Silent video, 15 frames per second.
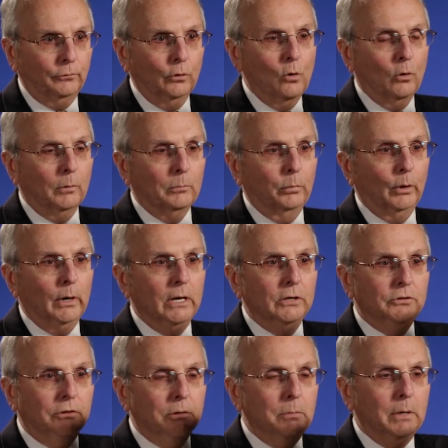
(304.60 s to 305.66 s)
floor
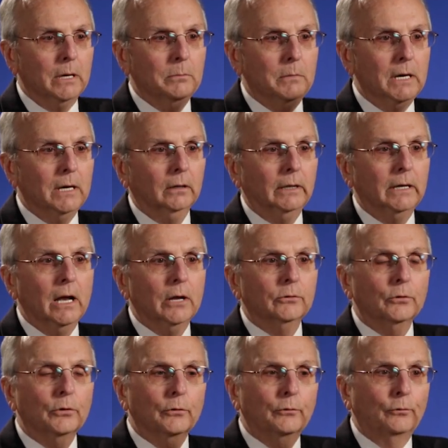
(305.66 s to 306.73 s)
bridge to be immediately
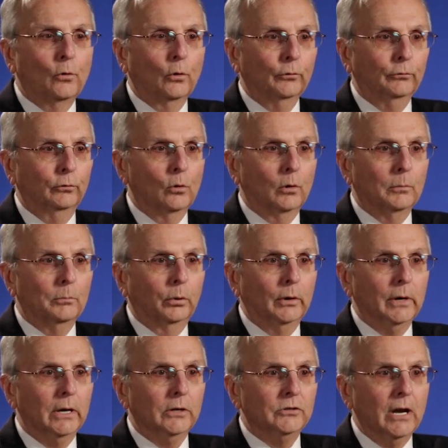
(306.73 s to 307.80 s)
under the fourth floor
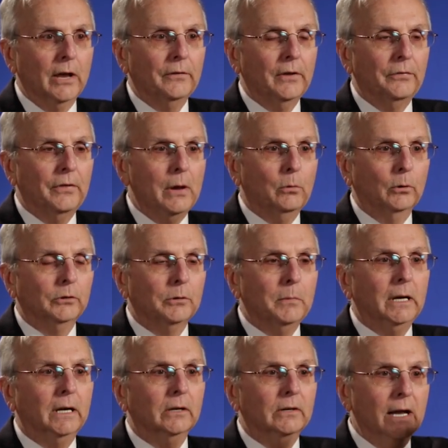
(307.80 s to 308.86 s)
bridge and that they were to
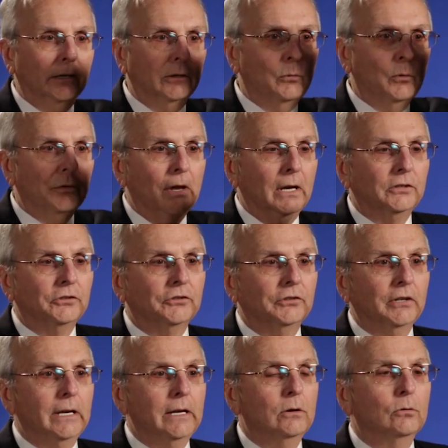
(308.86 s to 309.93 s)
be connected with a
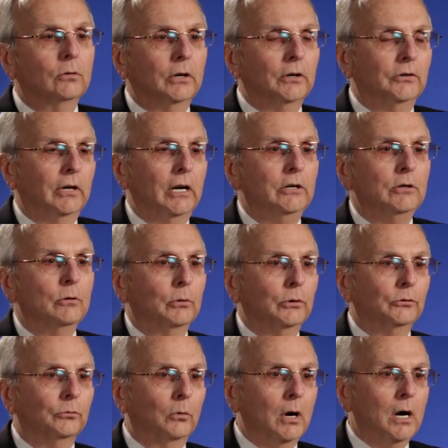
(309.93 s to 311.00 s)
single
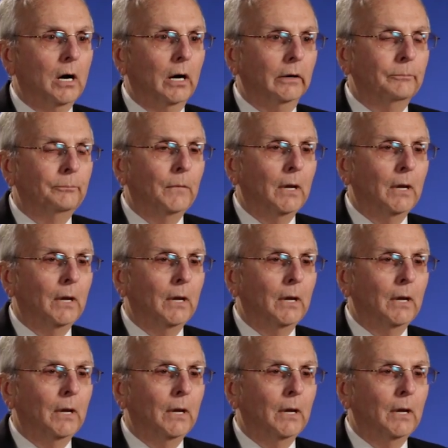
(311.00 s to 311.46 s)
continuous rod.